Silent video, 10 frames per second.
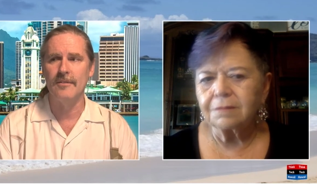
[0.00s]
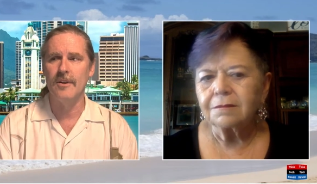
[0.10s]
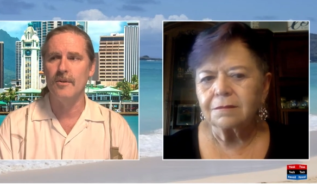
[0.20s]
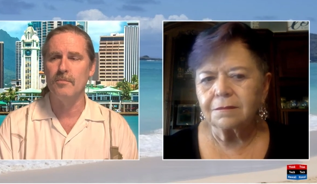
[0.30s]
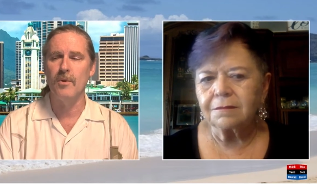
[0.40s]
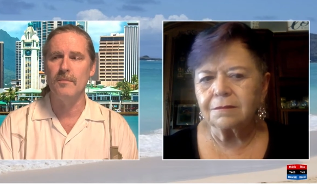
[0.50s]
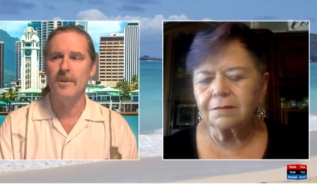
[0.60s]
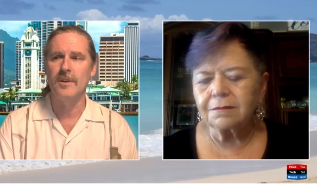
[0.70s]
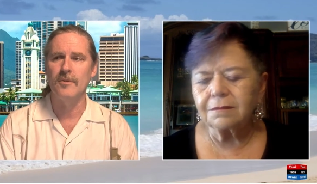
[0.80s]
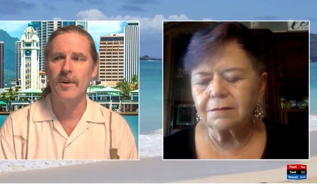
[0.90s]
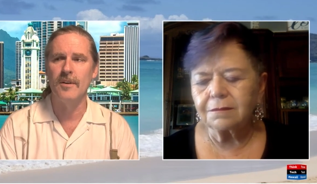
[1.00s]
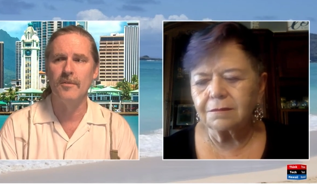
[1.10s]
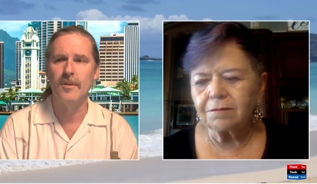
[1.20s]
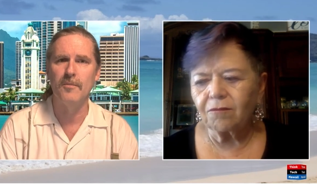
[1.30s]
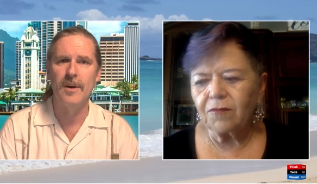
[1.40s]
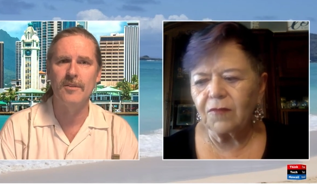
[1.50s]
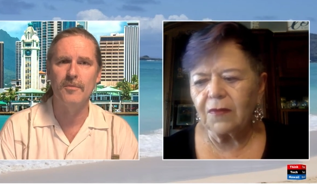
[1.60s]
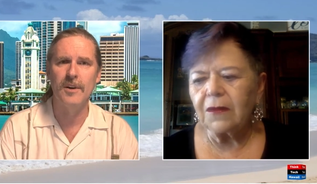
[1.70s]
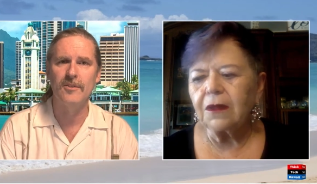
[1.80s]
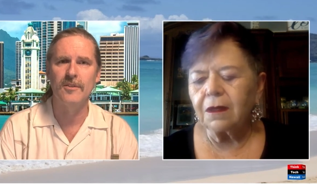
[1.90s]
Speaker 1: know, point me in, a, in the right
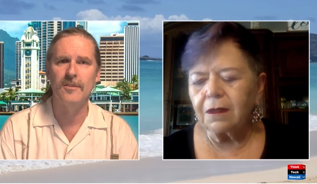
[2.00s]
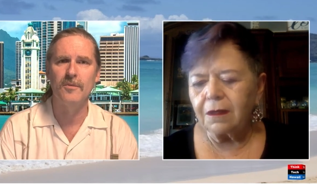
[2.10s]
direction.